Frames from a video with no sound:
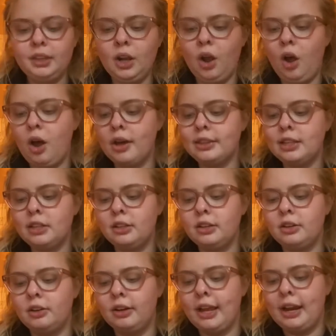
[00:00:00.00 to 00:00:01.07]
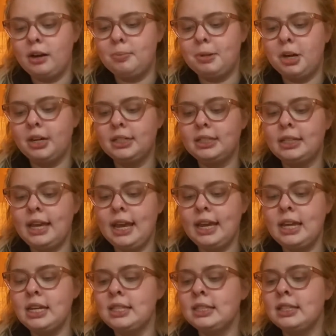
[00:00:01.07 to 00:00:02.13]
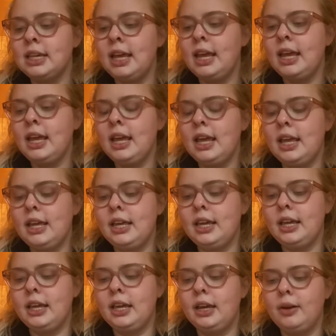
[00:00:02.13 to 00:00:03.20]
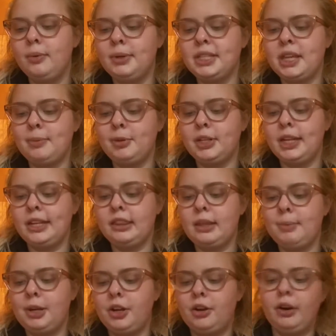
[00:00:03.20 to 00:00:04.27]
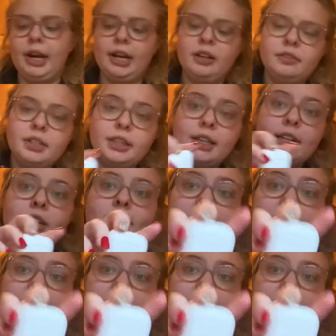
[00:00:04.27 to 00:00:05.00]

on the little AirPods case, he was able to get them engraved and they just